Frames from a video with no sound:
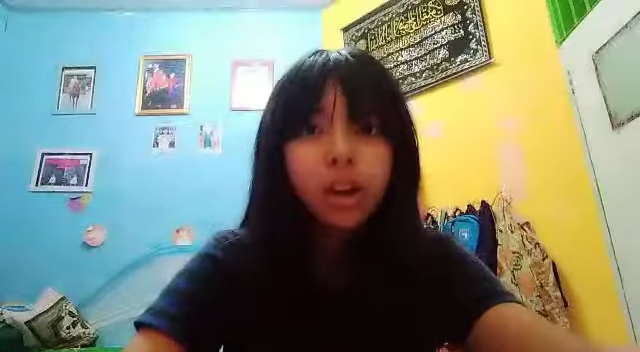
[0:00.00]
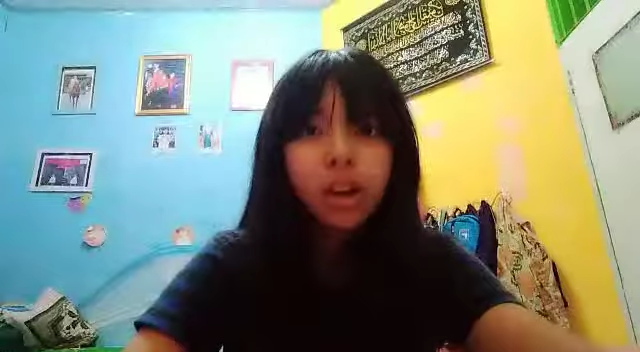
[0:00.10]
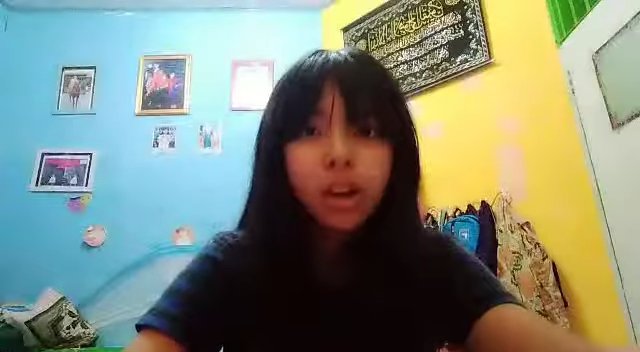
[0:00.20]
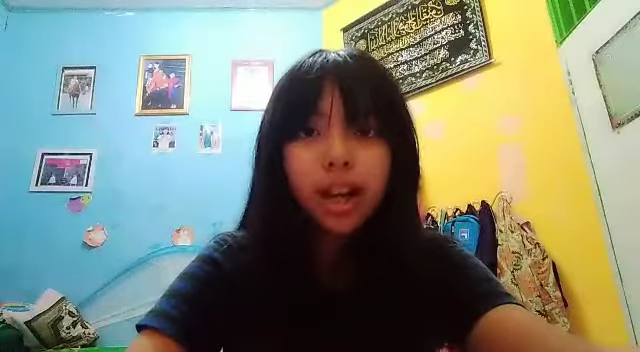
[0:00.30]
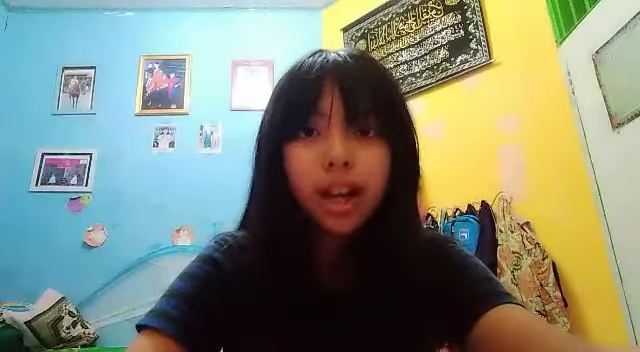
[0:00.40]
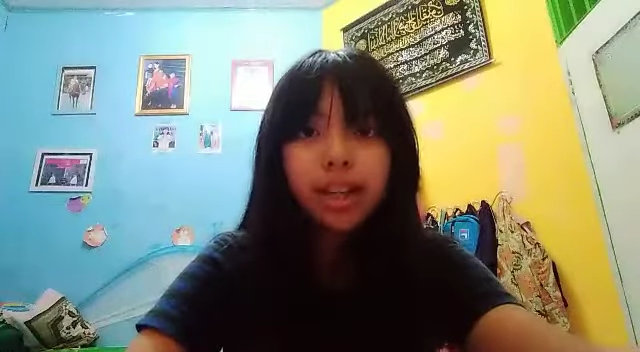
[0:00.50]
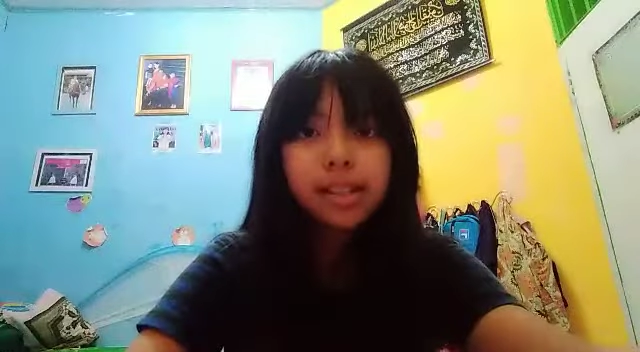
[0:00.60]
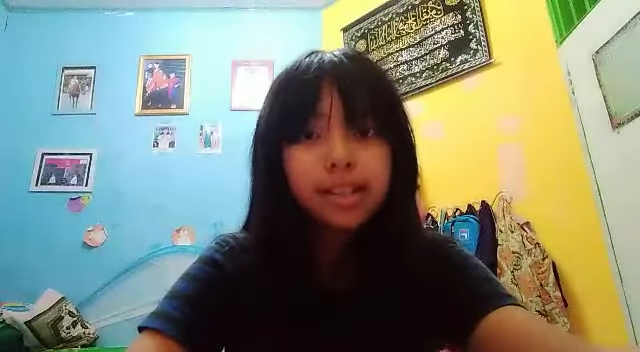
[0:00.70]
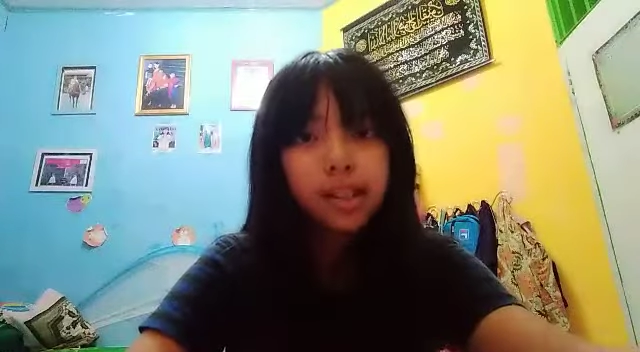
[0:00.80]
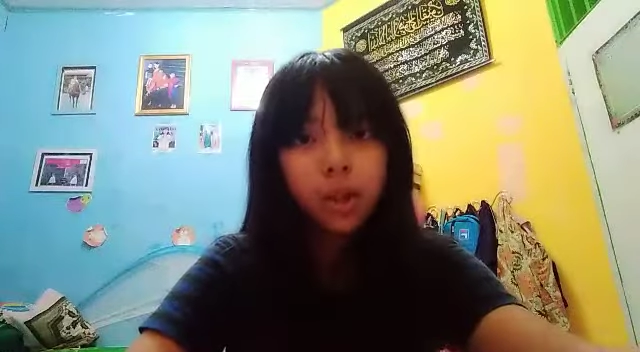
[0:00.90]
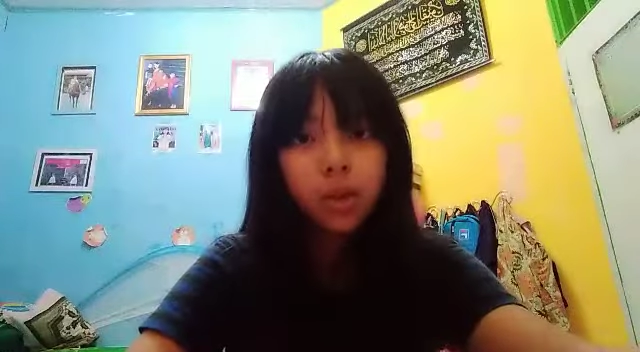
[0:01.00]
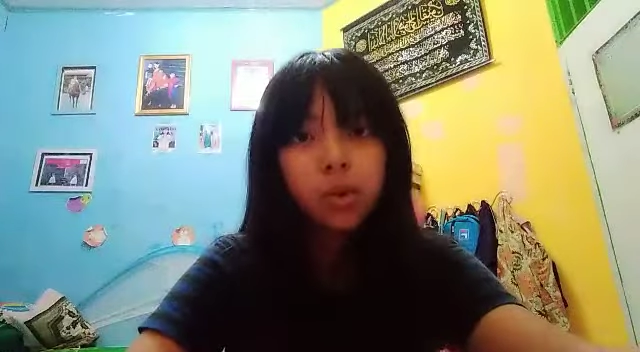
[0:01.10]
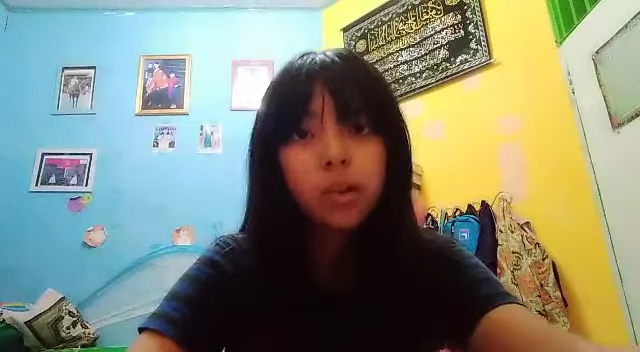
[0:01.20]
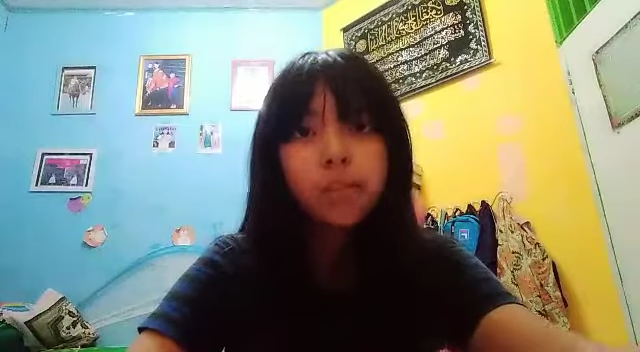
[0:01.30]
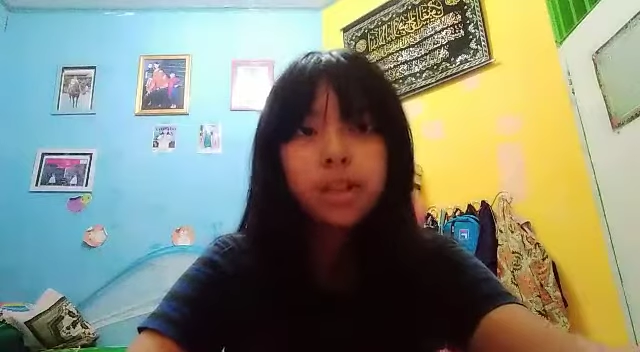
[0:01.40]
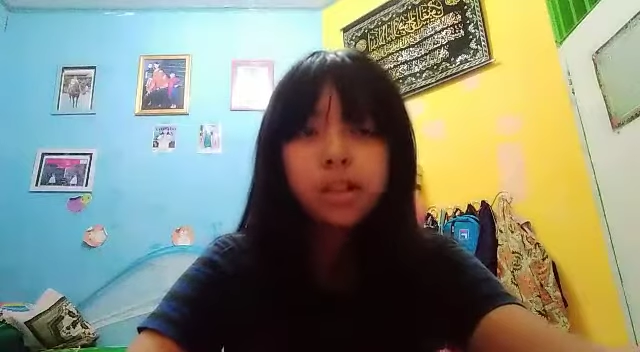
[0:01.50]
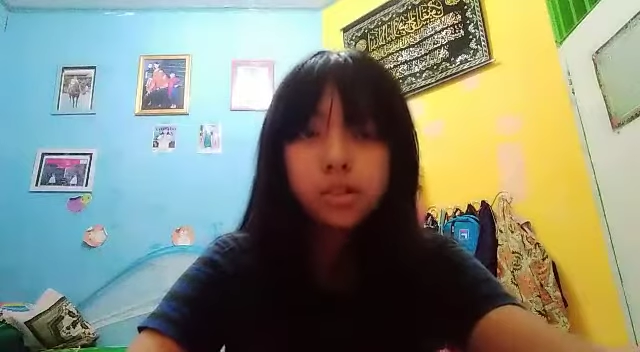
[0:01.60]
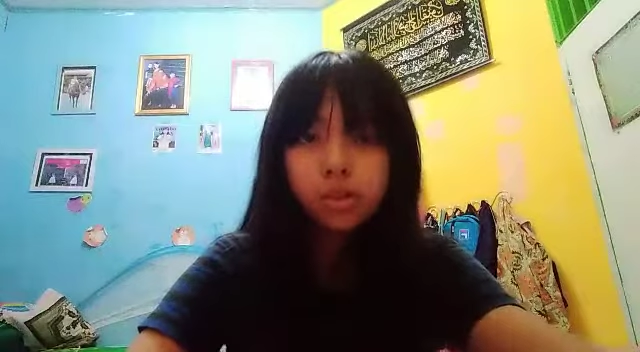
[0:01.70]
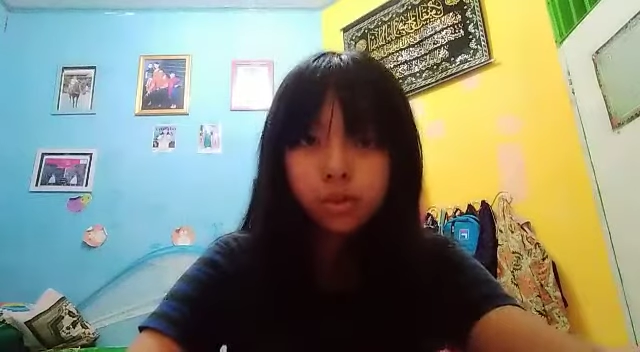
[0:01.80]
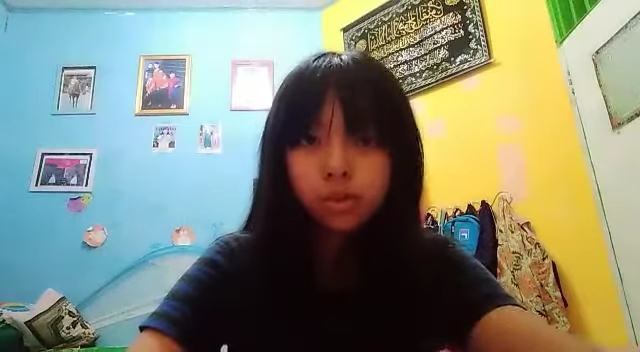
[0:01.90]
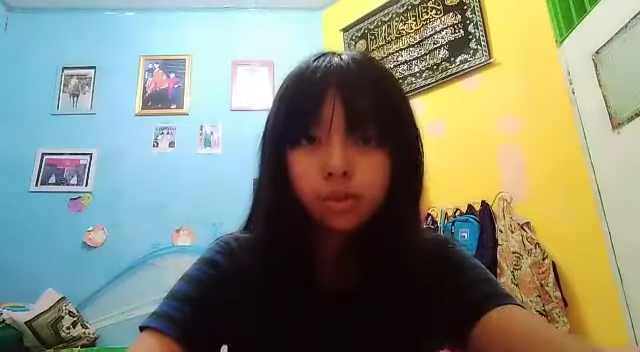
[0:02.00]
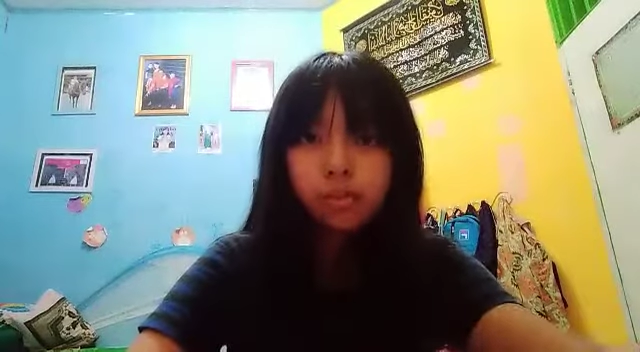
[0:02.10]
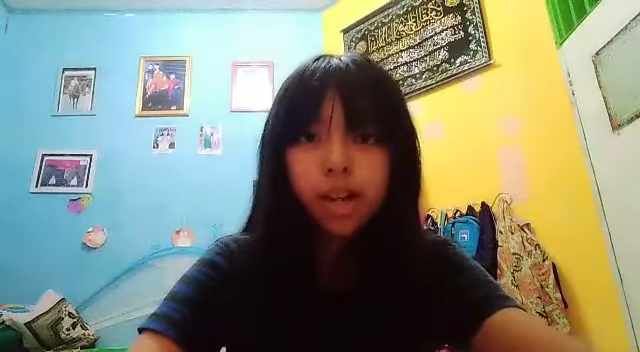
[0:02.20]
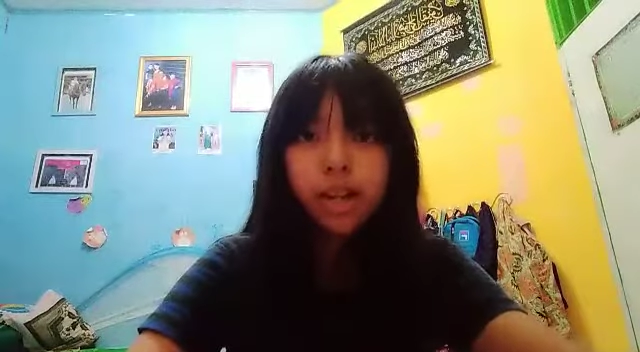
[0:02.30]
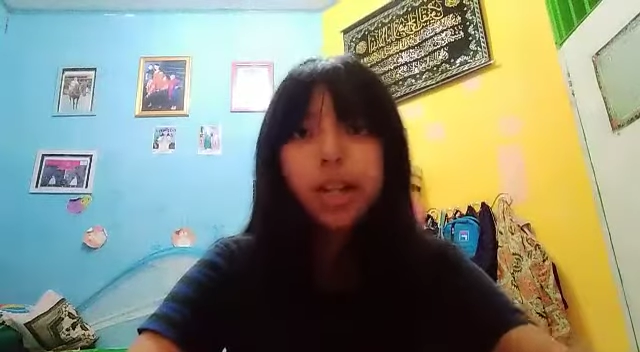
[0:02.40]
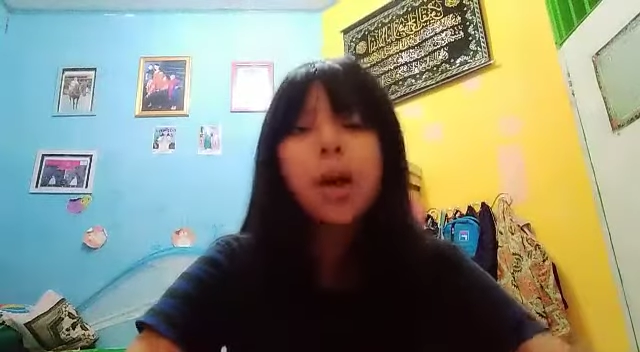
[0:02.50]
Okay, so I'm gonna do my